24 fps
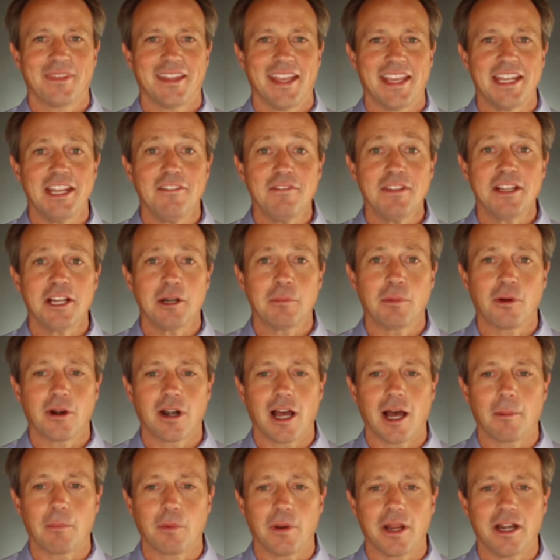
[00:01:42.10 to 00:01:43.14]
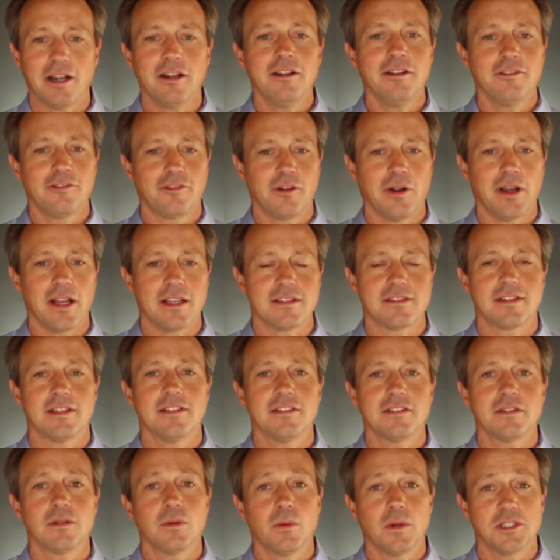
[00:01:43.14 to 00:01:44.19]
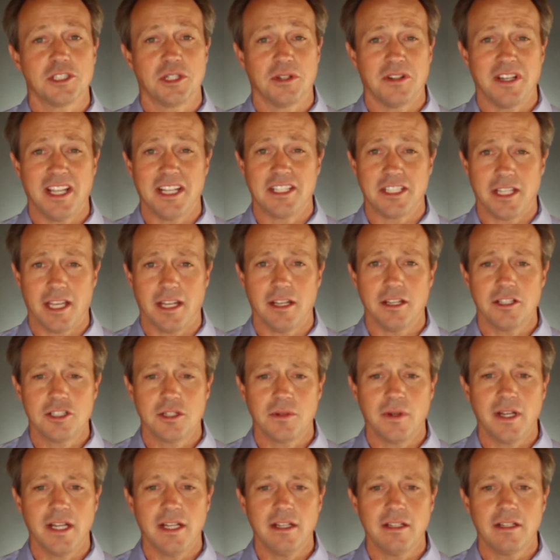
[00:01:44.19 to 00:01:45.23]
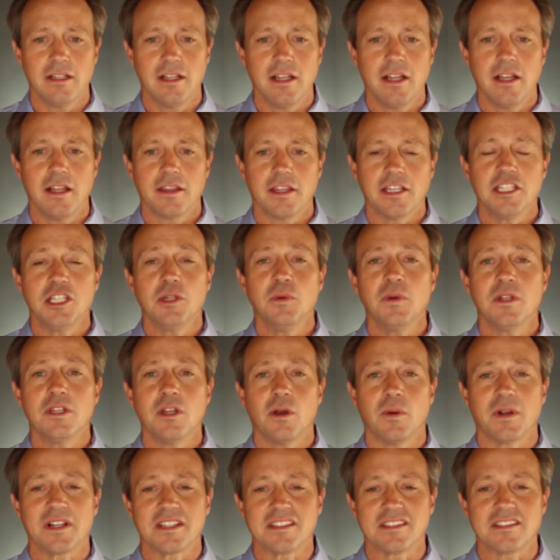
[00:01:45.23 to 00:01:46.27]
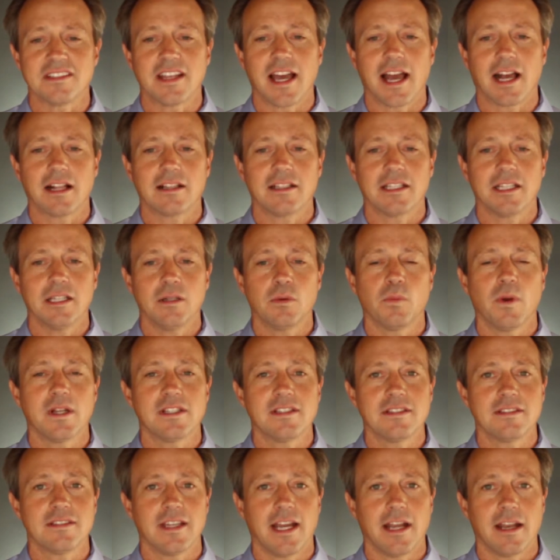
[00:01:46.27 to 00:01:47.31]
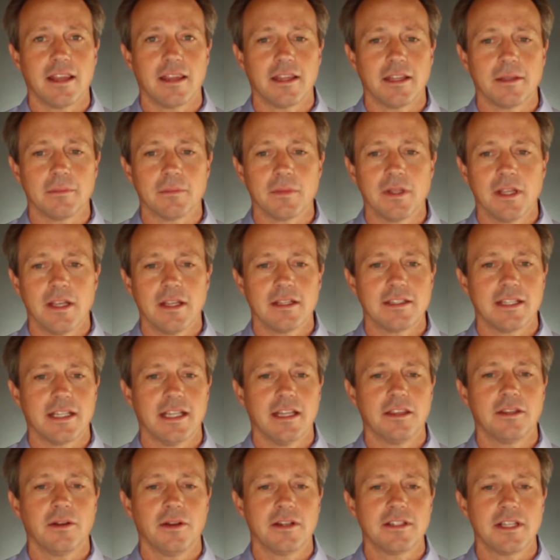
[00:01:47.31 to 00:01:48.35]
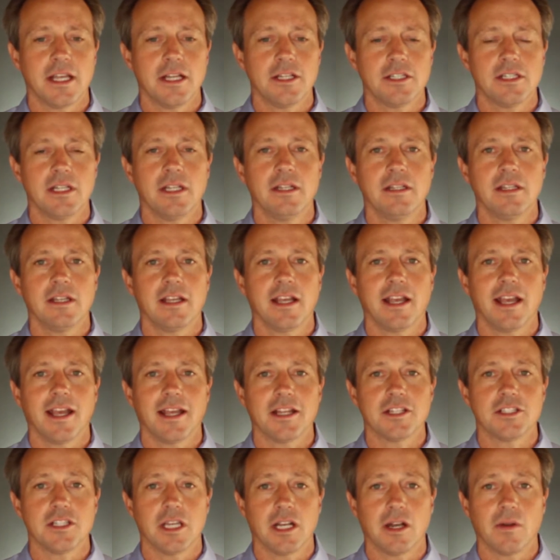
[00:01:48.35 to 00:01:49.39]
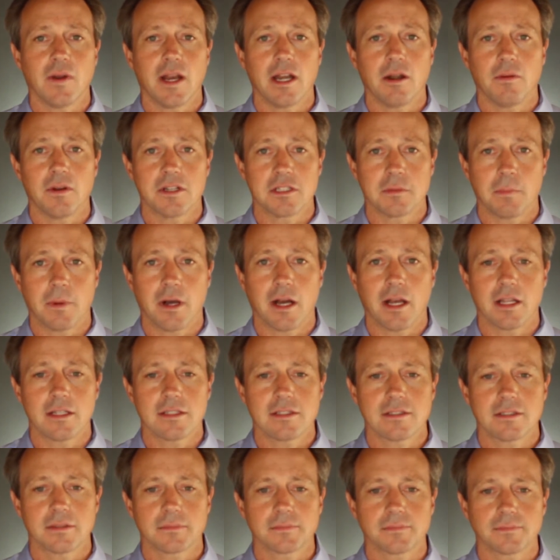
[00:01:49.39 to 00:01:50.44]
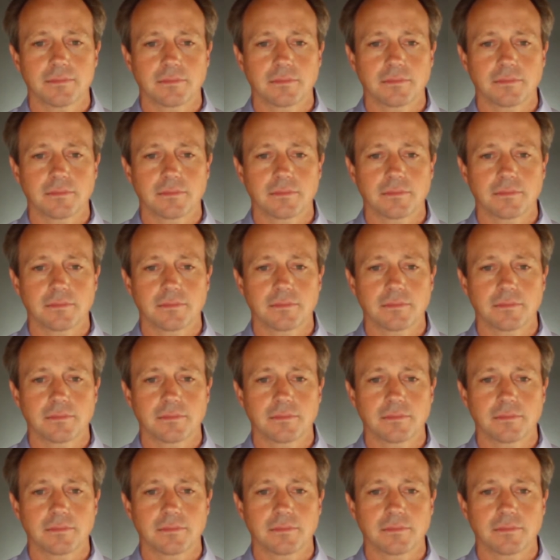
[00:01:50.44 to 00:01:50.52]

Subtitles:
And if the airport operator, for instance, was your niche industry, then you would know exactly what to say to them to get their attention and generate a response.